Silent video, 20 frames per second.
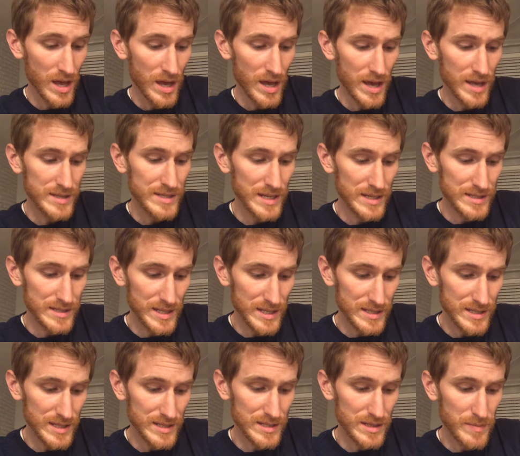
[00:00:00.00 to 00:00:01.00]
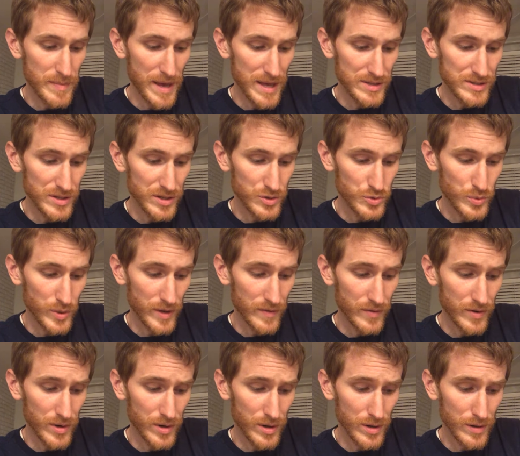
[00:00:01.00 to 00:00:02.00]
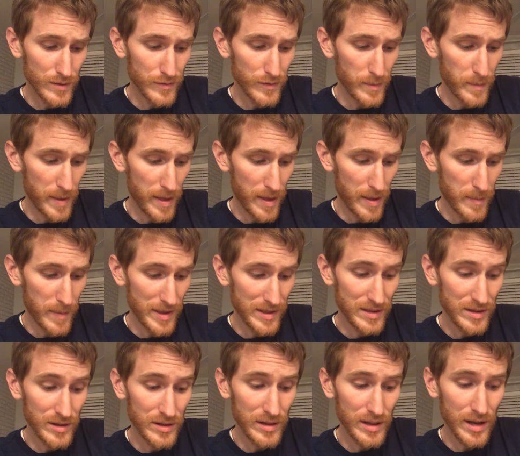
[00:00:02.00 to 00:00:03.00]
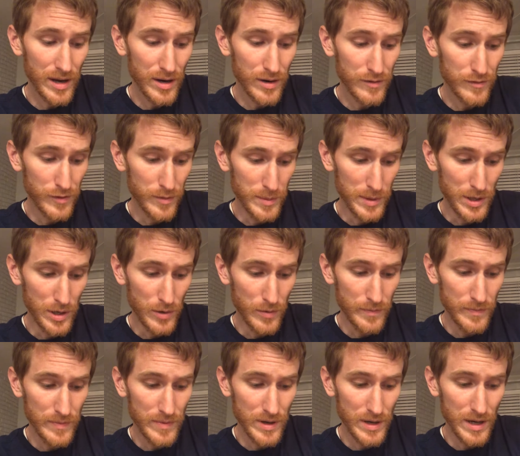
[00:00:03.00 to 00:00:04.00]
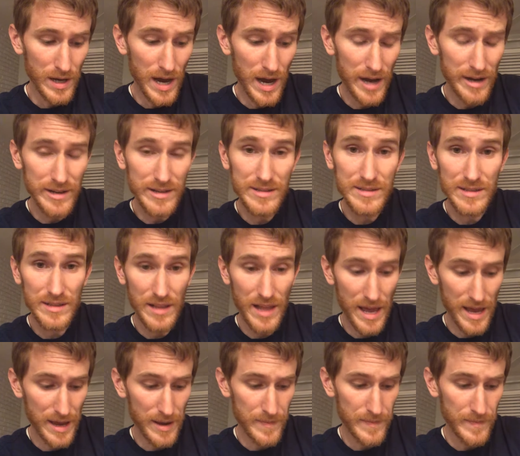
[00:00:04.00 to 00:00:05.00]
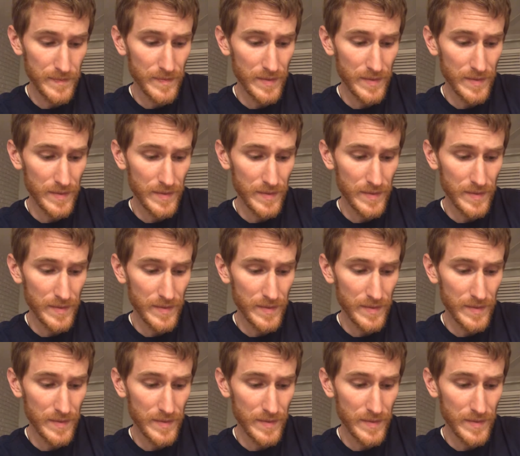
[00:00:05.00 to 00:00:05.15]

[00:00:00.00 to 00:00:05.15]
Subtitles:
It says, "This is the message we have heard from him and declare from you. God is light.